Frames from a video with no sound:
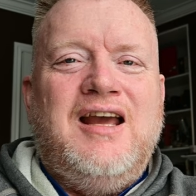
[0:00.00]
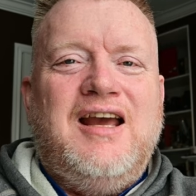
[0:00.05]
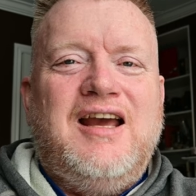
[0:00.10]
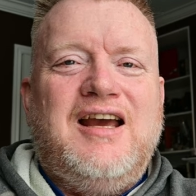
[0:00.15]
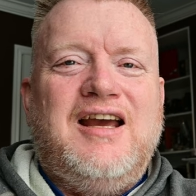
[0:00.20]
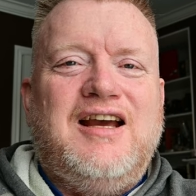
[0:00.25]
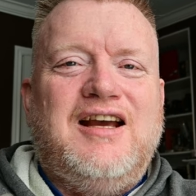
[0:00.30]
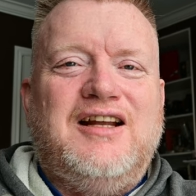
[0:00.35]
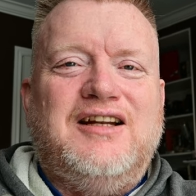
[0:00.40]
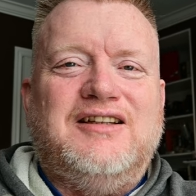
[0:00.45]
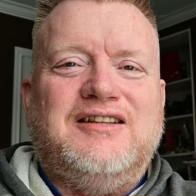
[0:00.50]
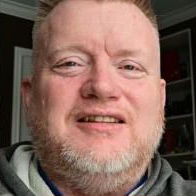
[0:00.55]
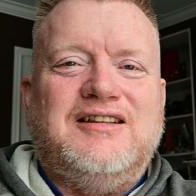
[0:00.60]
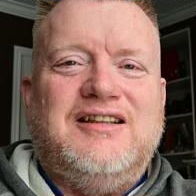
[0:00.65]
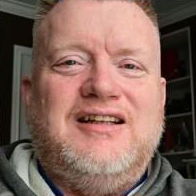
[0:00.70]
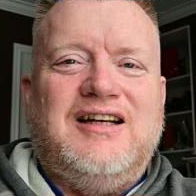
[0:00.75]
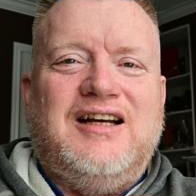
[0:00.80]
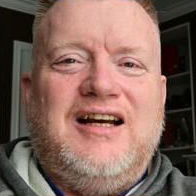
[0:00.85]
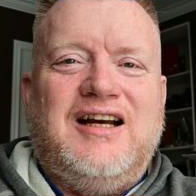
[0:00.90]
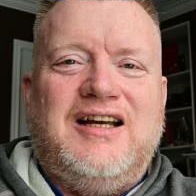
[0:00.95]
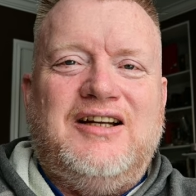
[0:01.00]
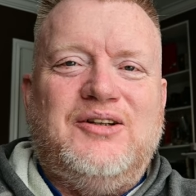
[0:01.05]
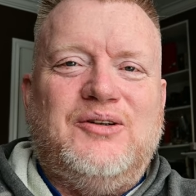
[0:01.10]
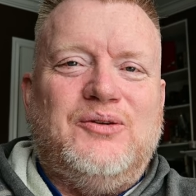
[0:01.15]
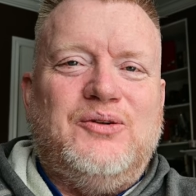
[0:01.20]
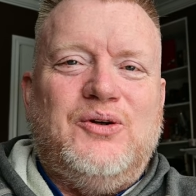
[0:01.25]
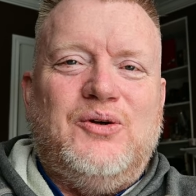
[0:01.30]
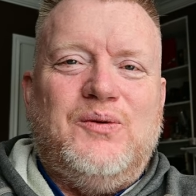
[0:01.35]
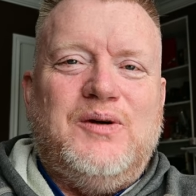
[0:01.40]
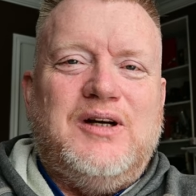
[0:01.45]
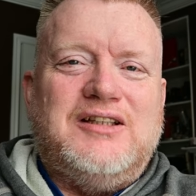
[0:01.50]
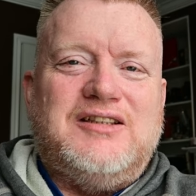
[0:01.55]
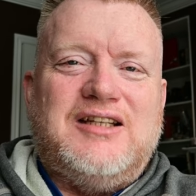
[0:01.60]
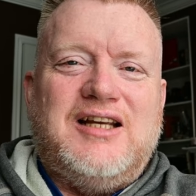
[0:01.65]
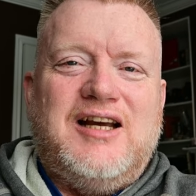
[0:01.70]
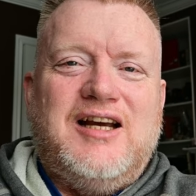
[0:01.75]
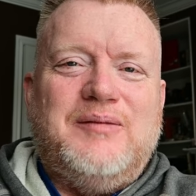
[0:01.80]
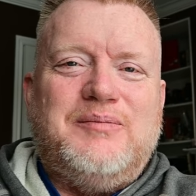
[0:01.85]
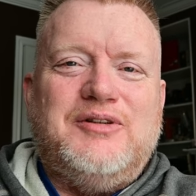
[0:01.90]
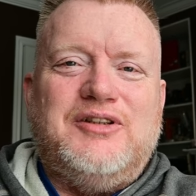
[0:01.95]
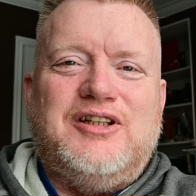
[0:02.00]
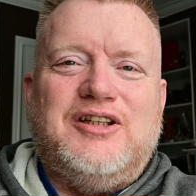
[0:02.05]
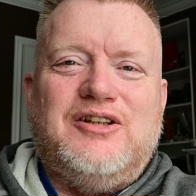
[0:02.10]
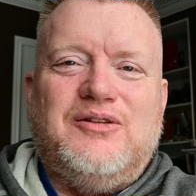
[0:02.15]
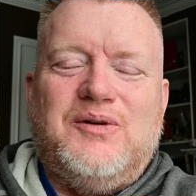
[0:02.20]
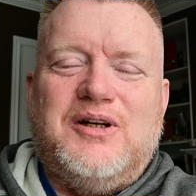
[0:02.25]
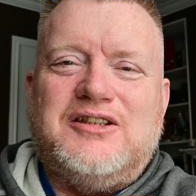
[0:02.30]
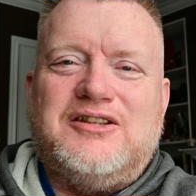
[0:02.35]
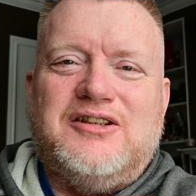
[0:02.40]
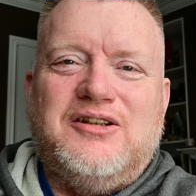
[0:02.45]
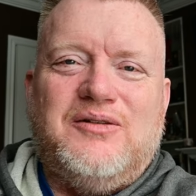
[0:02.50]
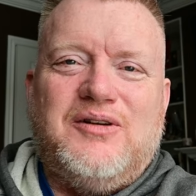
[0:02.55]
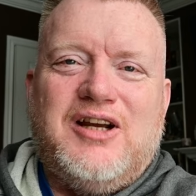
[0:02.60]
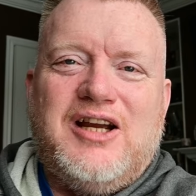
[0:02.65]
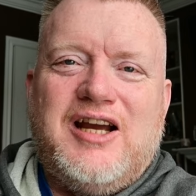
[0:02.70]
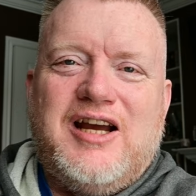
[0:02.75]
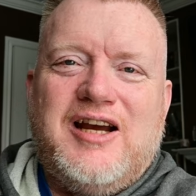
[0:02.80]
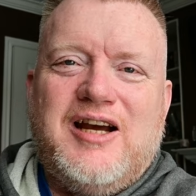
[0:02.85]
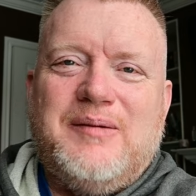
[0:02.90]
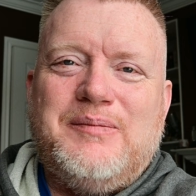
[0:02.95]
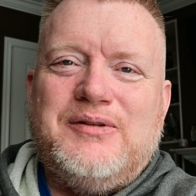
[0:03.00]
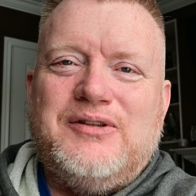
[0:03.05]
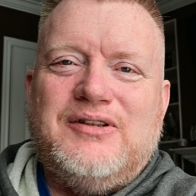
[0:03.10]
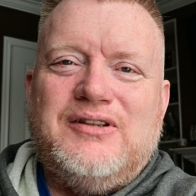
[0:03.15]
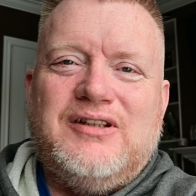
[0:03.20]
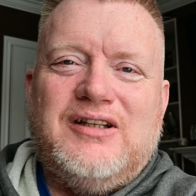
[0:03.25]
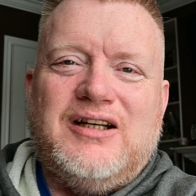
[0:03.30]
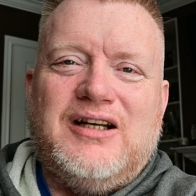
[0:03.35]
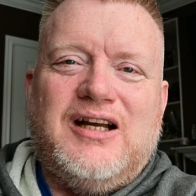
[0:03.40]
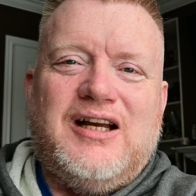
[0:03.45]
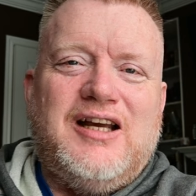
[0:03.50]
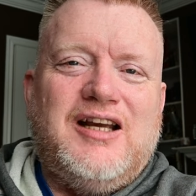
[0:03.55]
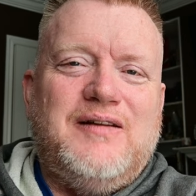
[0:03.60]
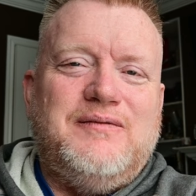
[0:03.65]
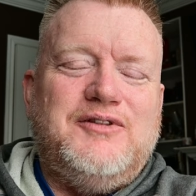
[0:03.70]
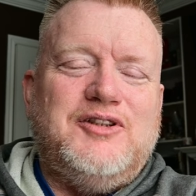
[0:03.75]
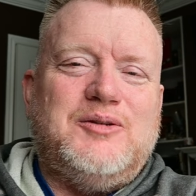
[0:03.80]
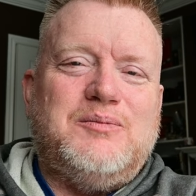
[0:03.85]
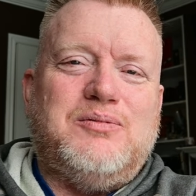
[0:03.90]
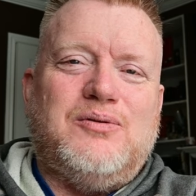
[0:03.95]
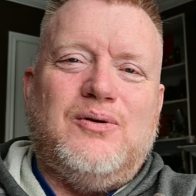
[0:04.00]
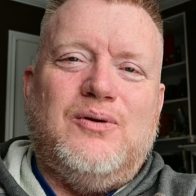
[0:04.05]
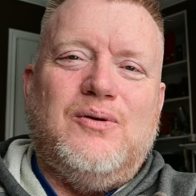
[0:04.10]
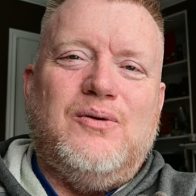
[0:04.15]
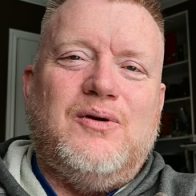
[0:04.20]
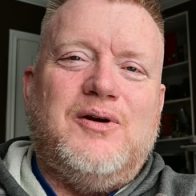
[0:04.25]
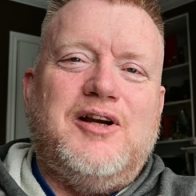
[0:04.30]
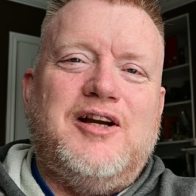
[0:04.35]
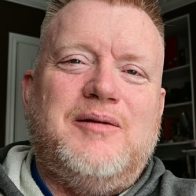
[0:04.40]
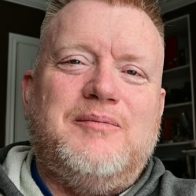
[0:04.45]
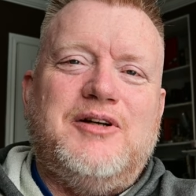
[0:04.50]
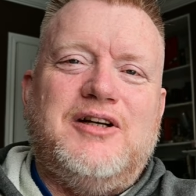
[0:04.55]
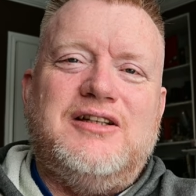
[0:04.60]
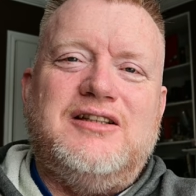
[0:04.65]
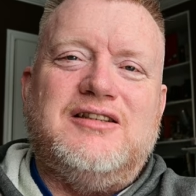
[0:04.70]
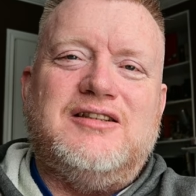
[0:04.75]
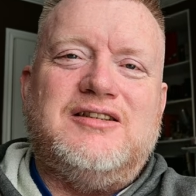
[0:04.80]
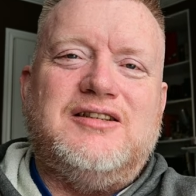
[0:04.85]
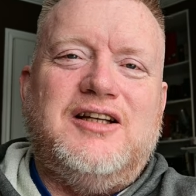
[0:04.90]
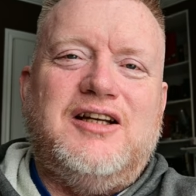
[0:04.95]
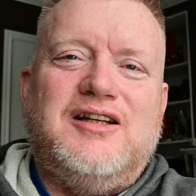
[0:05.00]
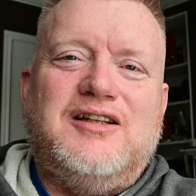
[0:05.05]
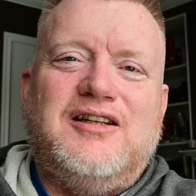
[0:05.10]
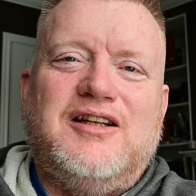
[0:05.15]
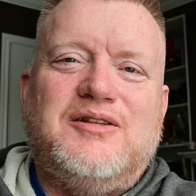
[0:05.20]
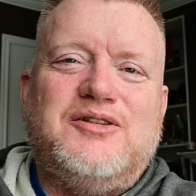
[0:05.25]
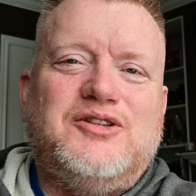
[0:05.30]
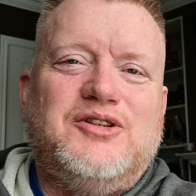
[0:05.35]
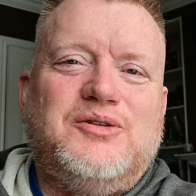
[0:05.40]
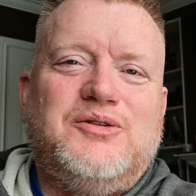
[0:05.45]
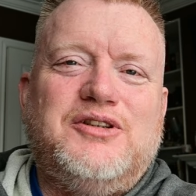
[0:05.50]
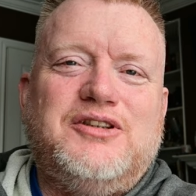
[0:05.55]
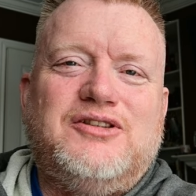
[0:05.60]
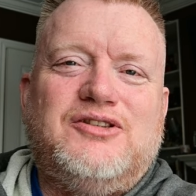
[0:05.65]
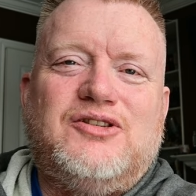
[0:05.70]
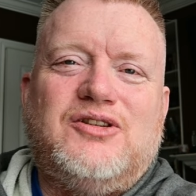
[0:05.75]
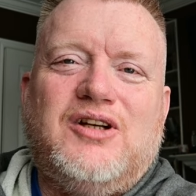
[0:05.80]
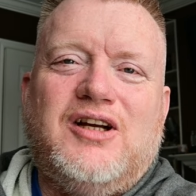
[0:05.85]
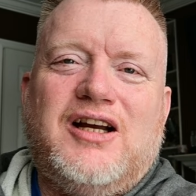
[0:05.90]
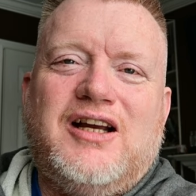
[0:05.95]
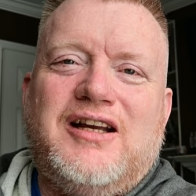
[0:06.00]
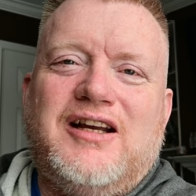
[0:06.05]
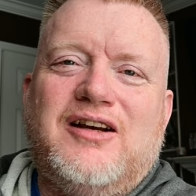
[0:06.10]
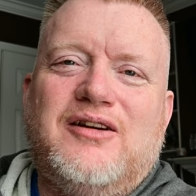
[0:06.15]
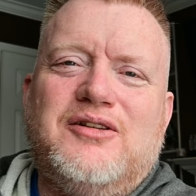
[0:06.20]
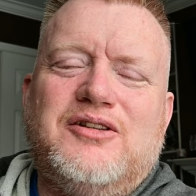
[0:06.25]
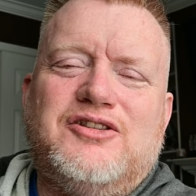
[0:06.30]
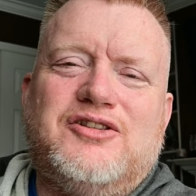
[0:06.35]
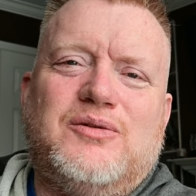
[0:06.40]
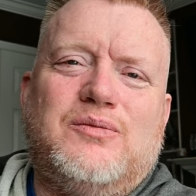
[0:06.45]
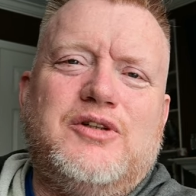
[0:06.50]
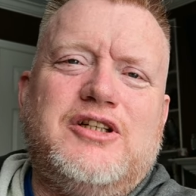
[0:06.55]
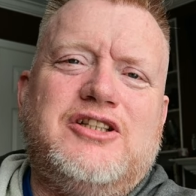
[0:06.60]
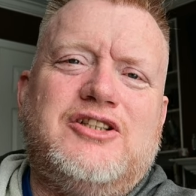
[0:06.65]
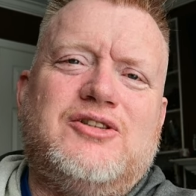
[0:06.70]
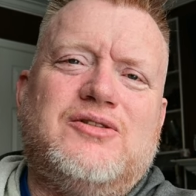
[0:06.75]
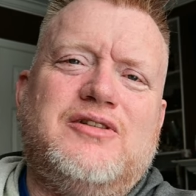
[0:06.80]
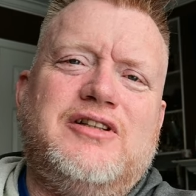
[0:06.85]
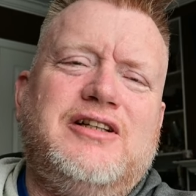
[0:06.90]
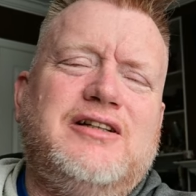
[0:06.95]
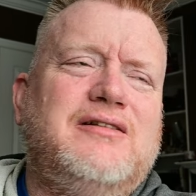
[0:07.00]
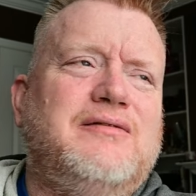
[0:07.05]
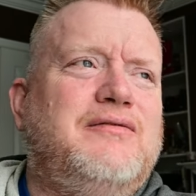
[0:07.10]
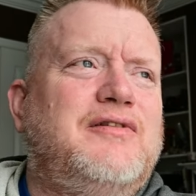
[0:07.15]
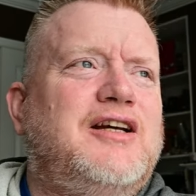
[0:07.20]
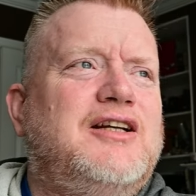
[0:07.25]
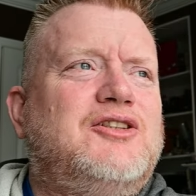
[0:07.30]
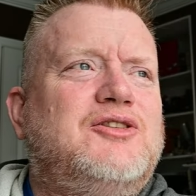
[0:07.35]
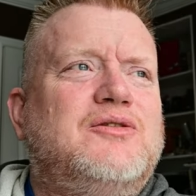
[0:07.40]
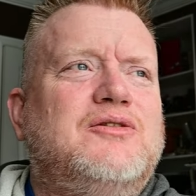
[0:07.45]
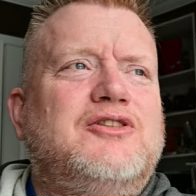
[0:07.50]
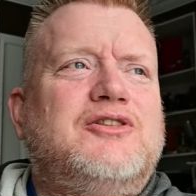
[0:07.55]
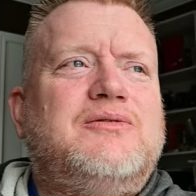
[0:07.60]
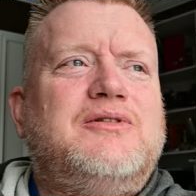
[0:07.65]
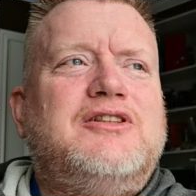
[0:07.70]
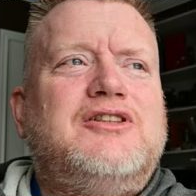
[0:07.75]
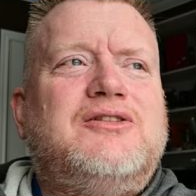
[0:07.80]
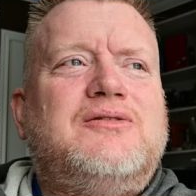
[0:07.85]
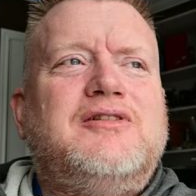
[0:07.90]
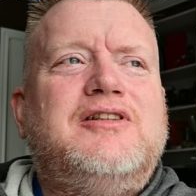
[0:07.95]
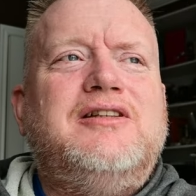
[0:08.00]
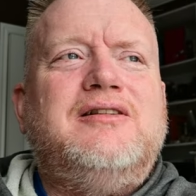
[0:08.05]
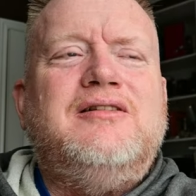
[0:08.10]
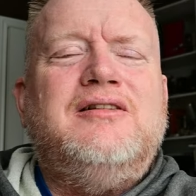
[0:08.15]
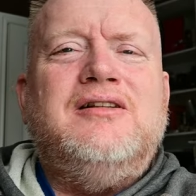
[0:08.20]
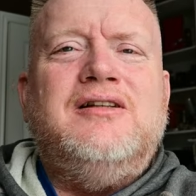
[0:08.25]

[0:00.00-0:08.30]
And I don't know what's happening, what's going to happen. I got to have this program I decided I was going to try out. It's a retreat, a veterans retreat,